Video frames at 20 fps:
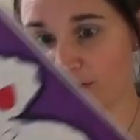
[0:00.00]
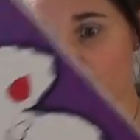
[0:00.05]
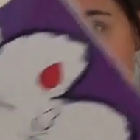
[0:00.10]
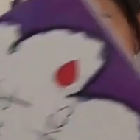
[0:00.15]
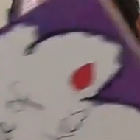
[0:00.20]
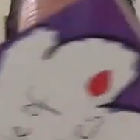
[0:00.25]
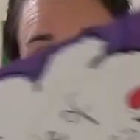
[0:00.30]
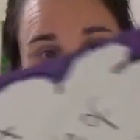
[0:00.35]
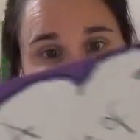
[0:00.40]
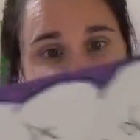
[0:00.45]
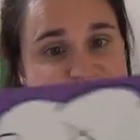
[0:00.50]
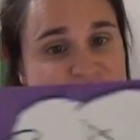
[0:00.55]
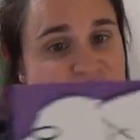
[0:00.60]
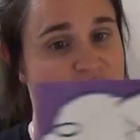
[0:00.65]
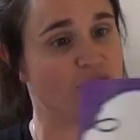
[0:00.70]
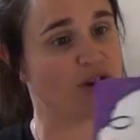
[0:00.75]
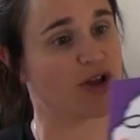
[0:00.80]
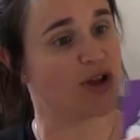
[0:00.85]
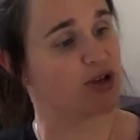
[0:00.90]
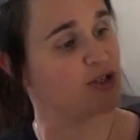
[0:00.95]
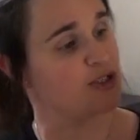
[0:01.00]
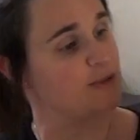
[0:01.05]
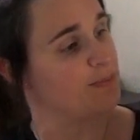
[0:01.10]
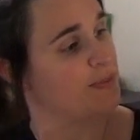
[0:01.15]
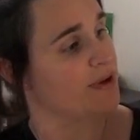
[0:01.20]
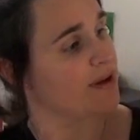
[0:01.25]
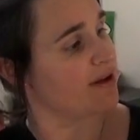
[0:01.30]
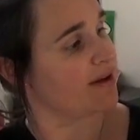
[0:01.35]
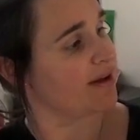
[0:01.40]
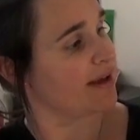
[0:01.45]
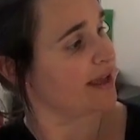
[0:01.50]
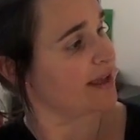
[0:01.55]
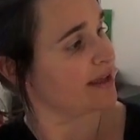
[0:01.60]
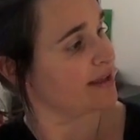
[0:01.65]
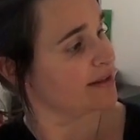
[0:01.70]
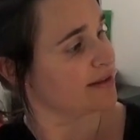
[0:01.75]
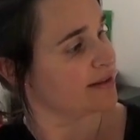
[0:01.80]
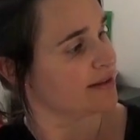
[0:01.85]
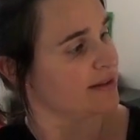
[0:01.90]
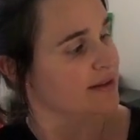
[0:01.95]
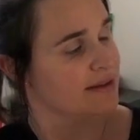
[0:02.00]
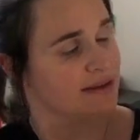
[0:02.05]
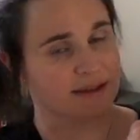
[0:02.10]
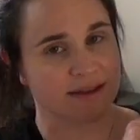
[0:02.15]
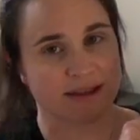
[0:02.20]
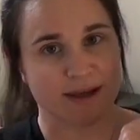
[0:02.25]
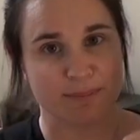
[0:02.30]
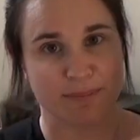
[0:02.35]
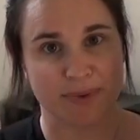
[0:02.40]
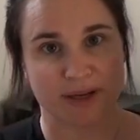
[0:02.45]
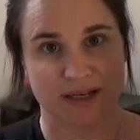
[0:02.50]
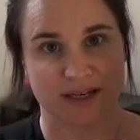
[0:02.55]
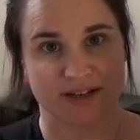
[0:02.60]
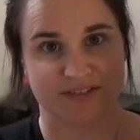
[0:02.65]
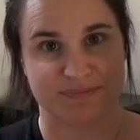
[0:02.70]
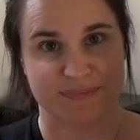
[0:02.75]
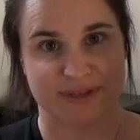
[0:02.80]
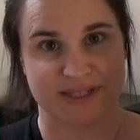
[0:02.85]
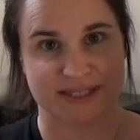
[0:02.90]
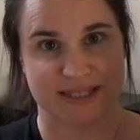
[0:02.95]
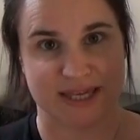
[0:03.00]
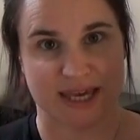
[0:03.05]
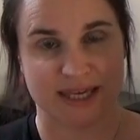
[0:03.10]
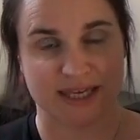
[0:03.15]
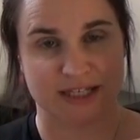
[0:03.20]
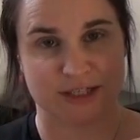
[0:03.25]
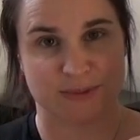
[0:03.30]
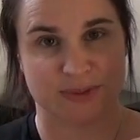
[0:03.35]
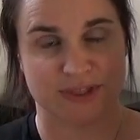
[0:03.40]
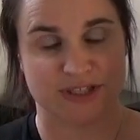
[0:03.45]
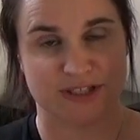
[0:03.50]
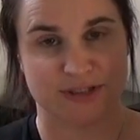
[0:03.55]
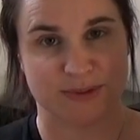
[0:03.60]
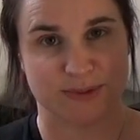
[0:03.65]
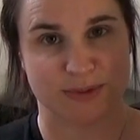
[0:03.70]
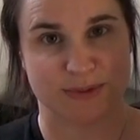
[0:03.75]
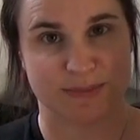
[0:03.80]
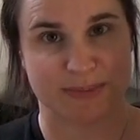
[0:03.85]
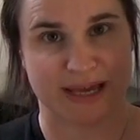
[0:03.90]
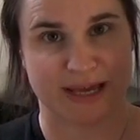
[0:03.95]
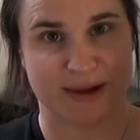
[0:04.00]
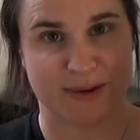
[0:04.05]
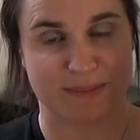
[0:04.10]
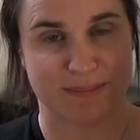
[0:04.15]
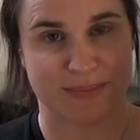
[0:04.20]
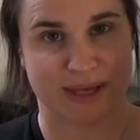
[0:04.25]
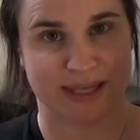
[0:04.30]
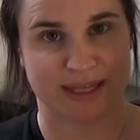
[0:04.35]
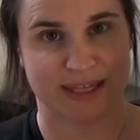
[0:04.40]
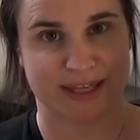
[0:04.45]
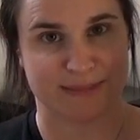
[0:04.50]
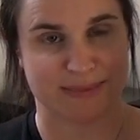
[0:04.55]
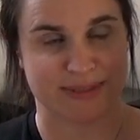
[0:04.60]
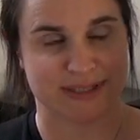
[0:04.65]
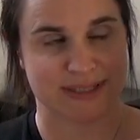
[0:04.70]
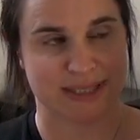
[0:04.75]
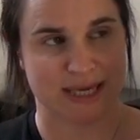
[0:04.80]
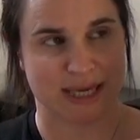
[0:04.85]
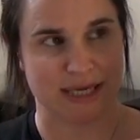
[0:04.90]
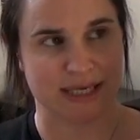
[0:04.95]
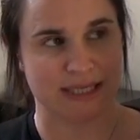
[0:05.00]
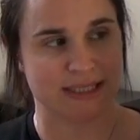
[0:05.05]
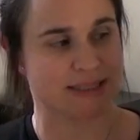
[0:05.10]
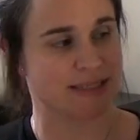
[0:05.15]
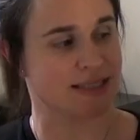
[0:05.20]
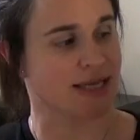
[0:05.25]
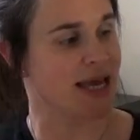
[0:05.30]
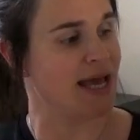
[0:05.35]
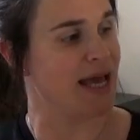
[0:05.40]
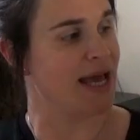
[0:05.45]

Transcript: was then followed by A Muddle of Mistakes, which is all about making mistakes.